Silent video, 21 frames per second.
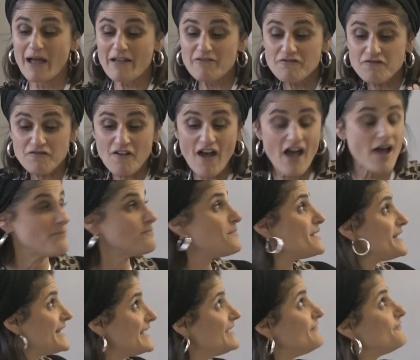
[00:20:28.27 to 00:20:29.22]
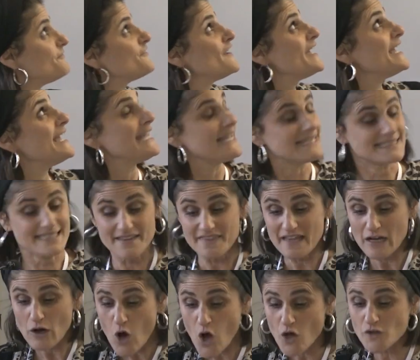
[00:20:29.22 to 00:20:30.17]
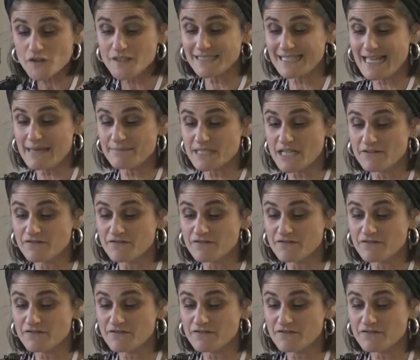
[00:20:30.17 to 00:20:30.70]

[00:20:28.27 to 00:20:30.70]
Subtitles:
My firm belief is that the concept